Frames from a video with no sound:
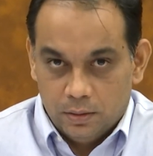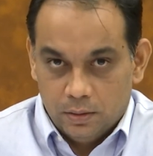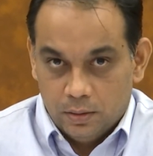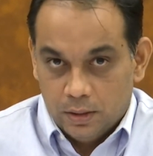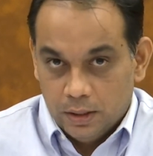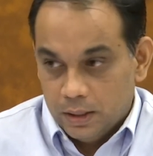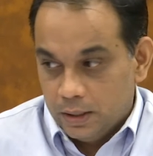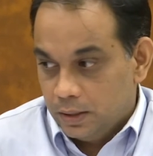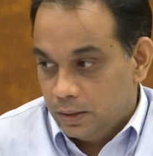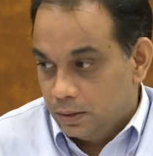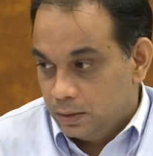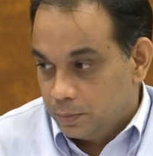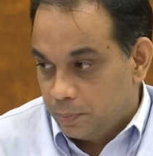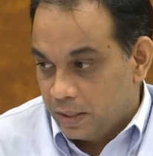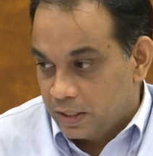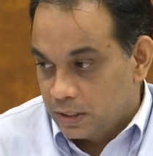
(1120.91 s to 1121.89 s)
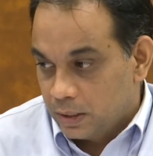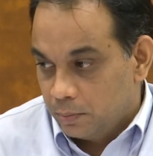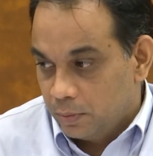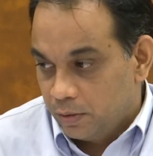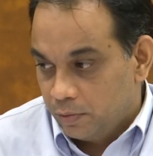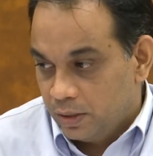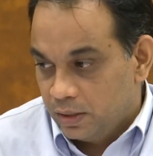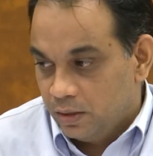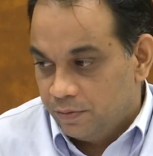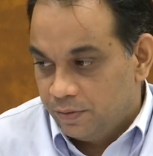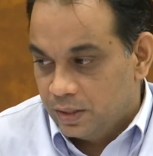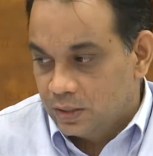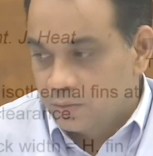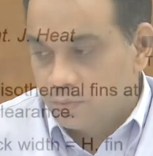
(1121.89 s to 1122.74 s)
the spacing between the fins,